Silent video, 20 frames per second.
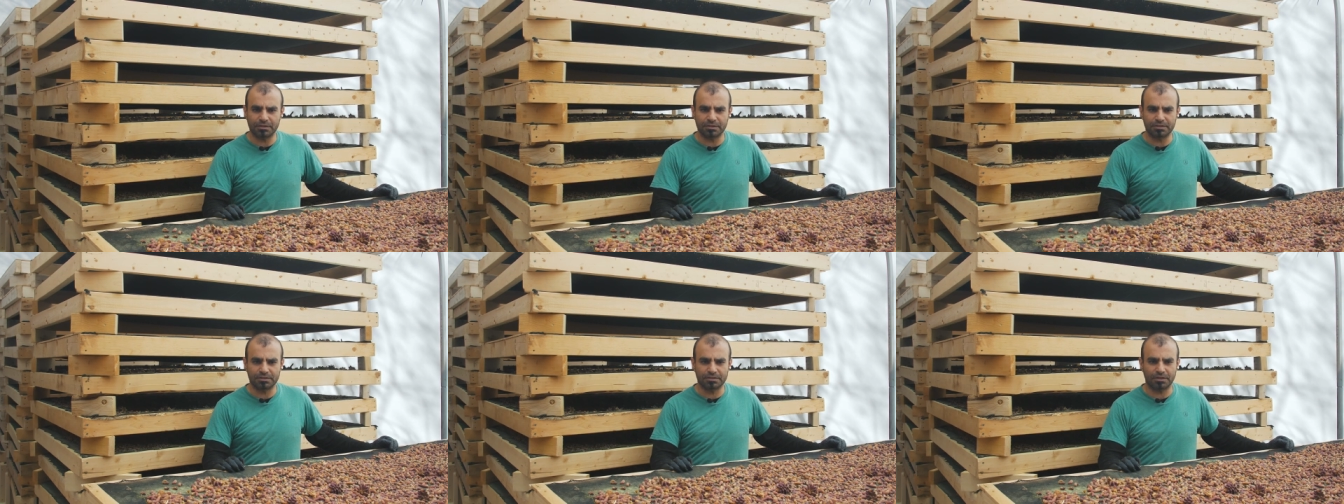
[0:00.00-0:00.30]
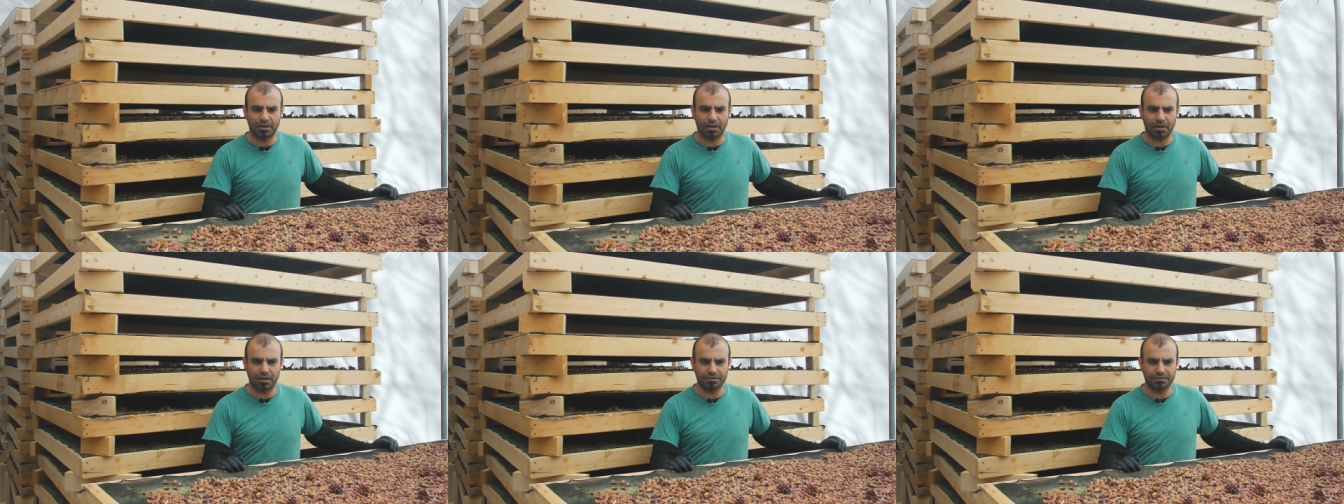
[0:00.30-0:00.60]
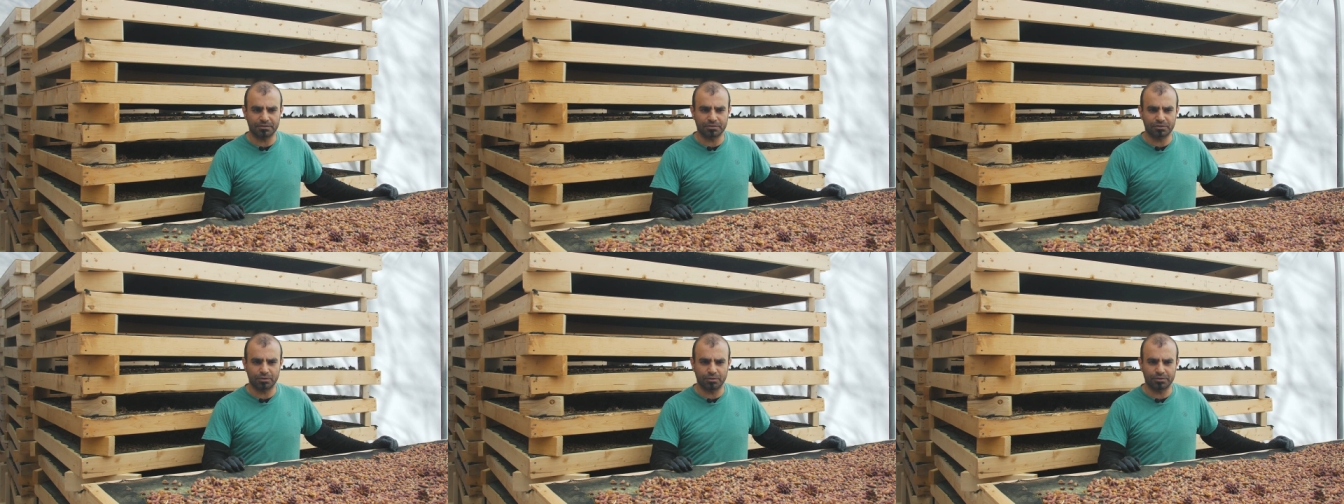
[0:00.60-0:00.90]
It's, uh,
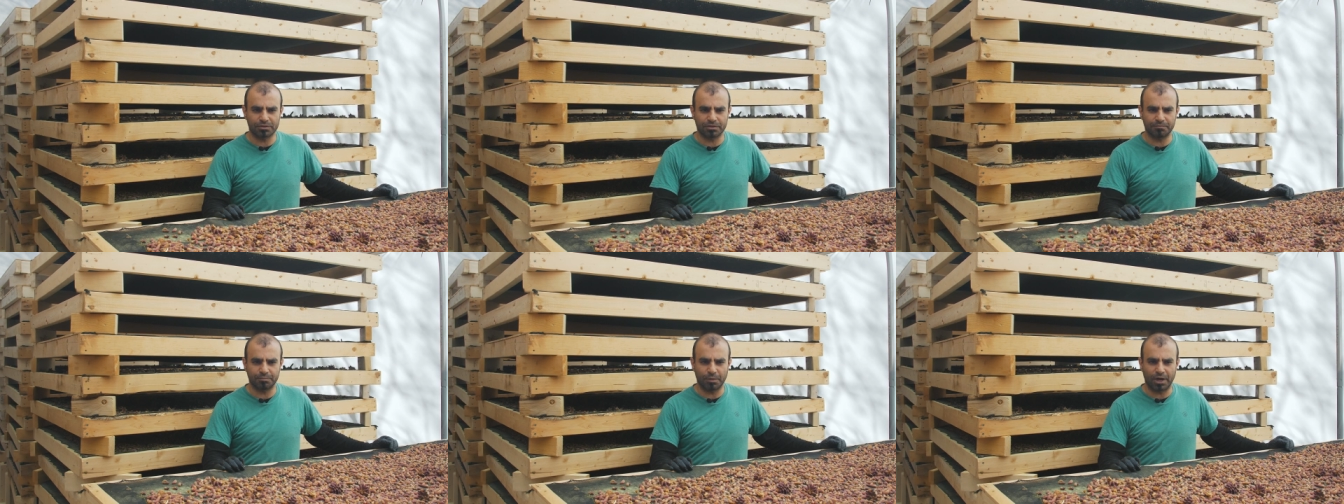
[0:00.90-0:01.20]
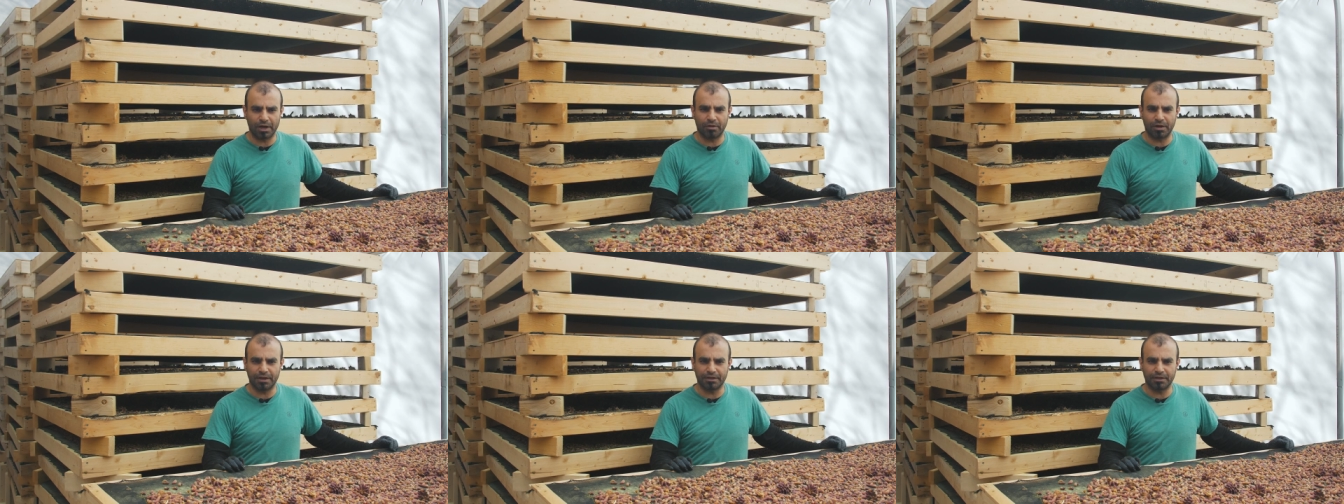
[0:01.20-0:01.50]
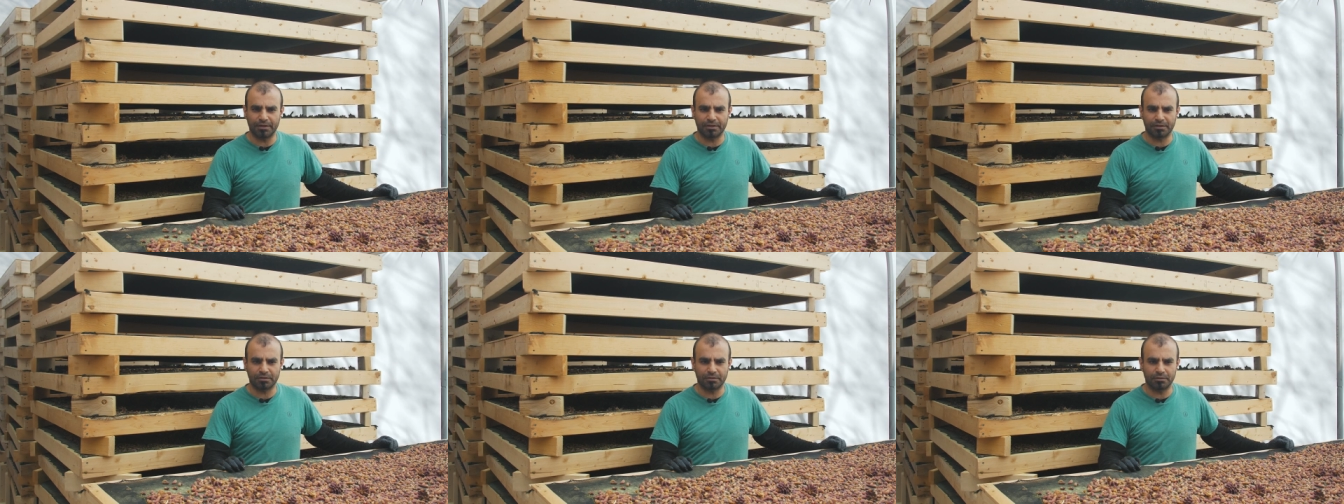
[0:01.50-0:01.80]
it's a source of
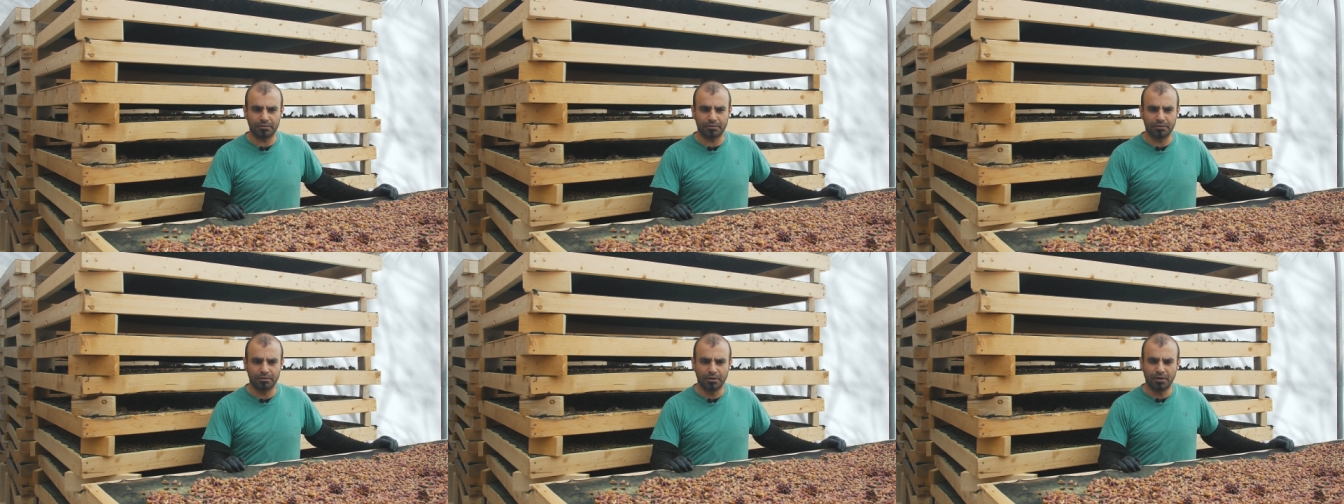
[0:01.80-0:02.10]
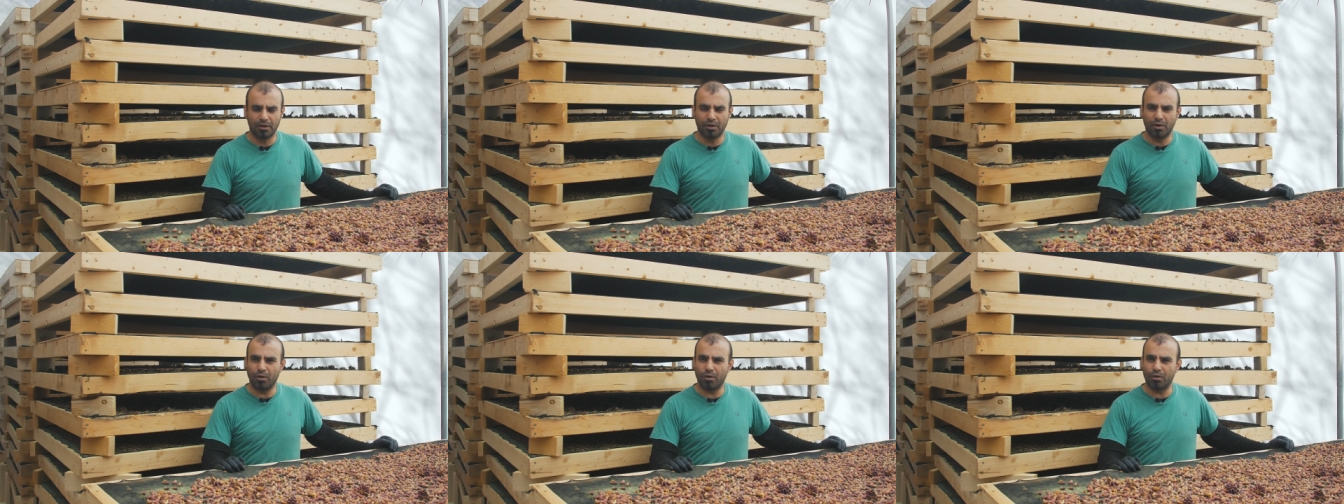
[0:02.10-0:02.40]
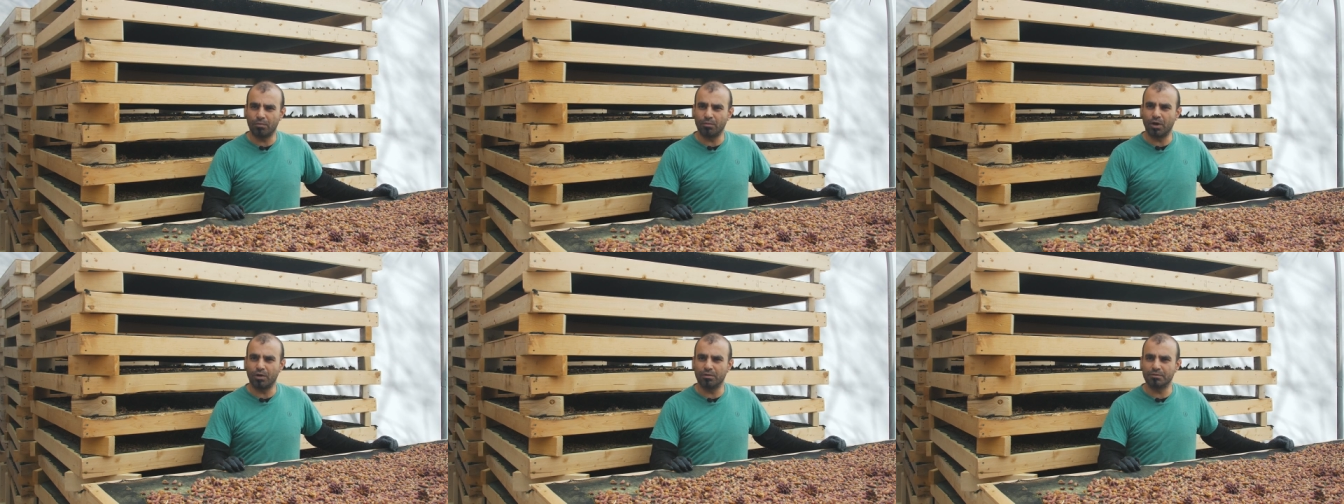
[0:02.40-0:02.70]
bioidentical
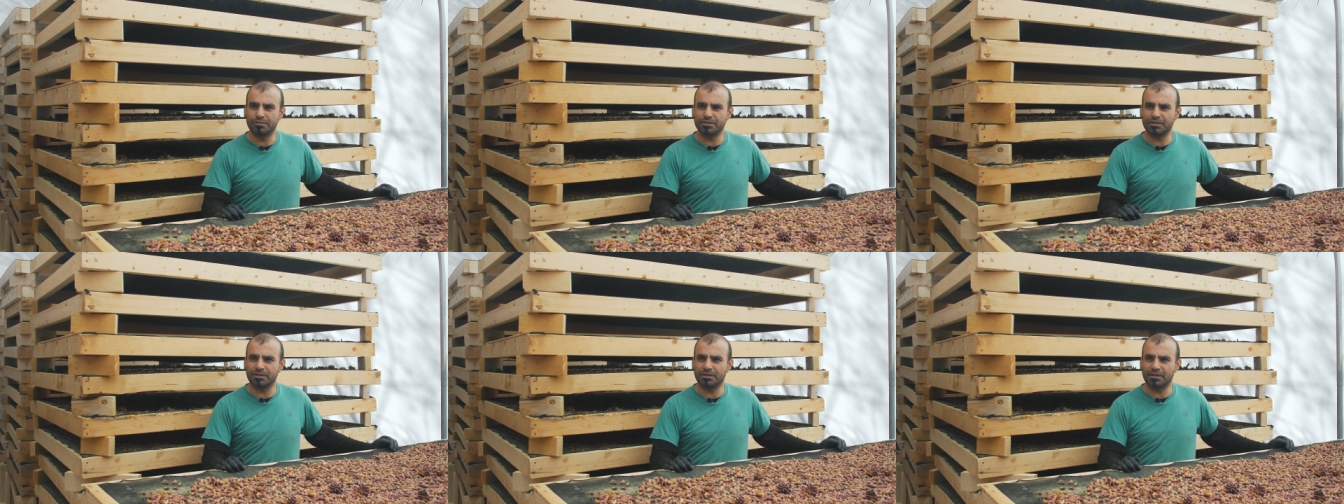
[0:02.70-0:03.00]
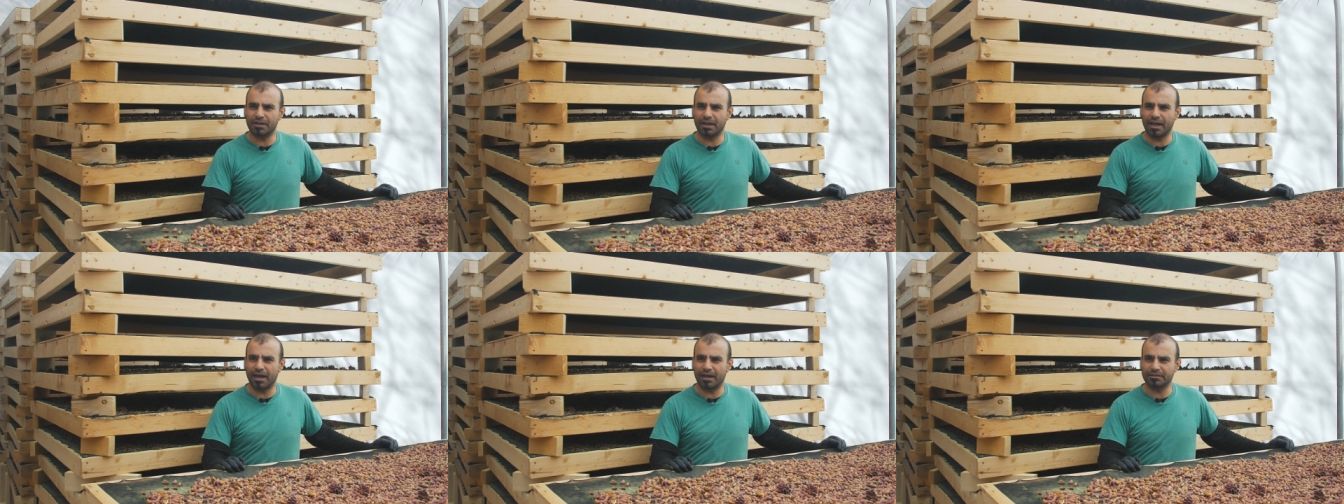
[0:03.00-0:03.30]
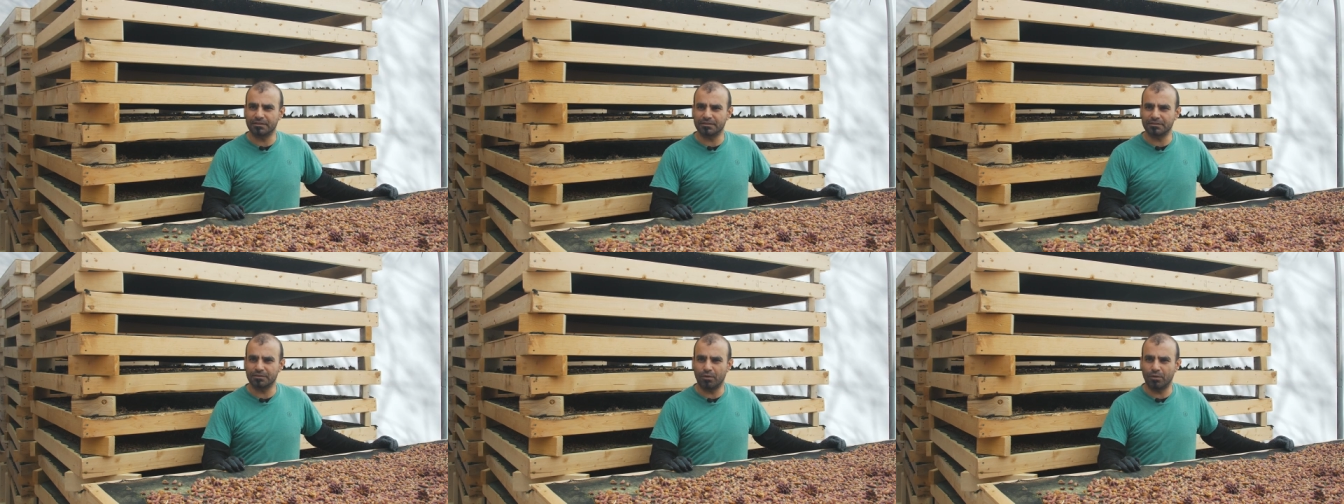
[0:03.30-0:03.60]
hormones. It can
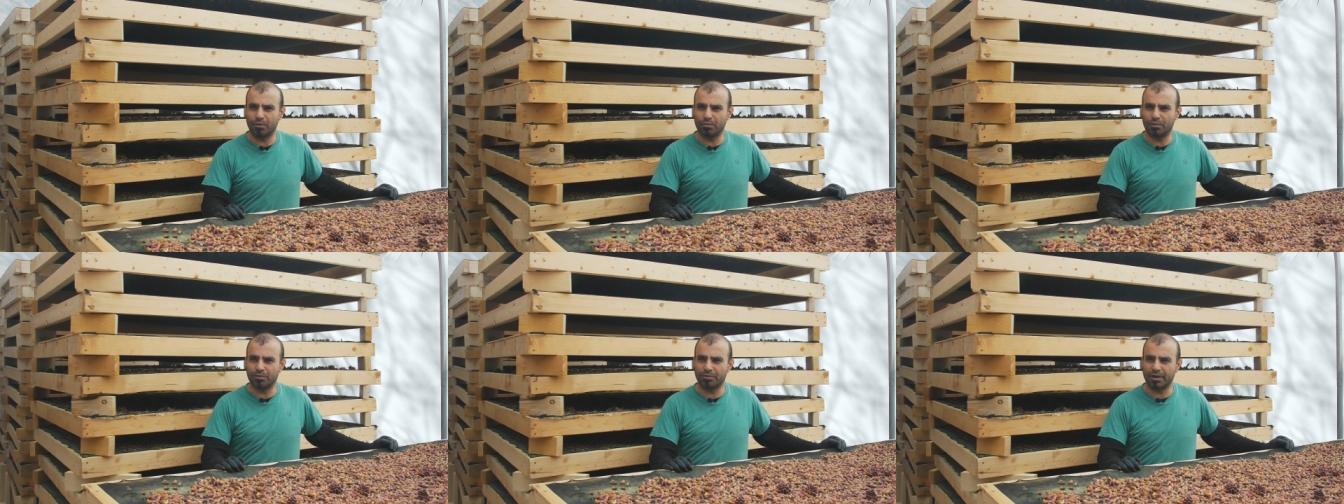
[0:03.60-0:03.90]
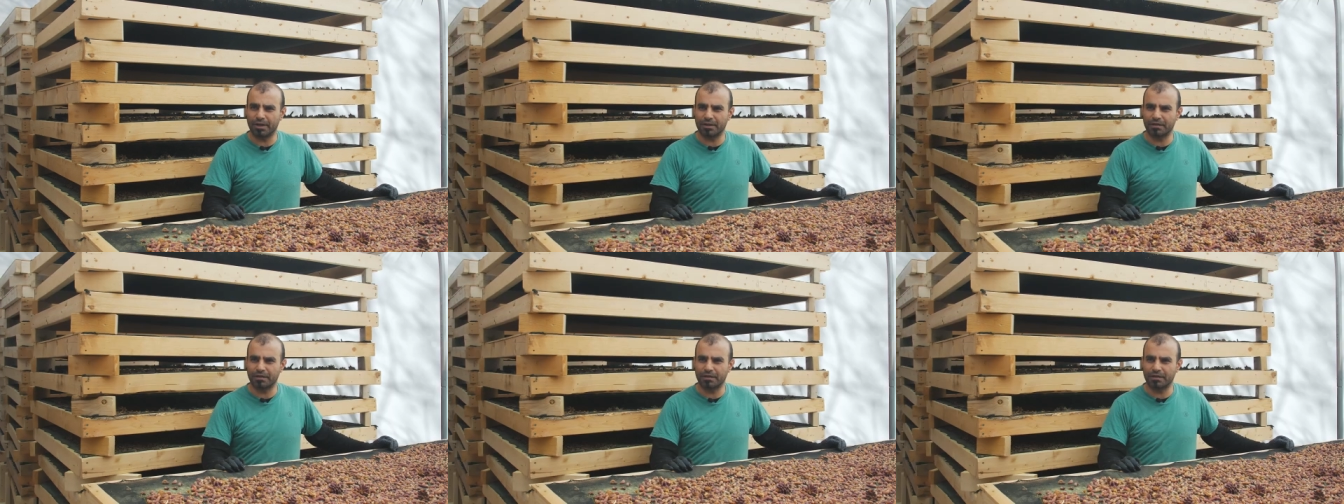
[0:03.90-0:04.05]
act as a hormone